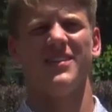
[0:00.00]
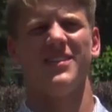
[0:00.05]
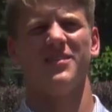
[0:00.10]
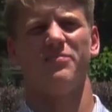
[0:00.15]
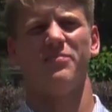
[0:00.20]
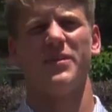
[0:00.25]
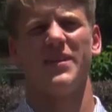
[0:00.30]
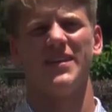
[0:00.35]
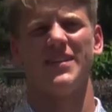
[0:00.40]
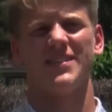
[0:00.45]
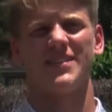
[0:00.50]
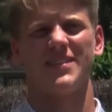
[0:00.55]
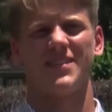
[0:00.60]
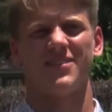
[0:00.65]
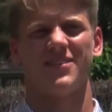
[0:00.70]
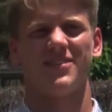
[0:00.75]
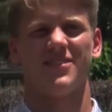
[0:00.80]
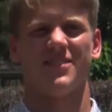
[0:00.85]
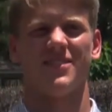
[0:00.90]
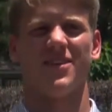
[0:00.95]
depends
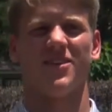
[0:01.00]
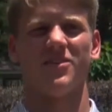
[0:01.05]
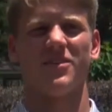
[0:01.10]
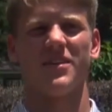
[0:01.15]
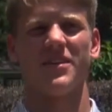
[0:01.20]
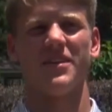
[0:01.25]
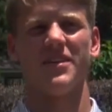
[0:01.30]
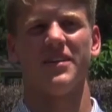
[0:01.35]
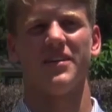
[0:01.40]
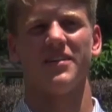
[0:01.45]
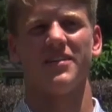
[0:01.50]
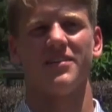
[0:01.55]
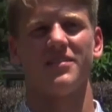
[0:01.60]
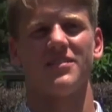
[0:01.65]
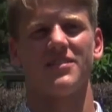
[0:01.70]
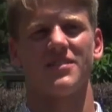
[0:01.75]
on the year.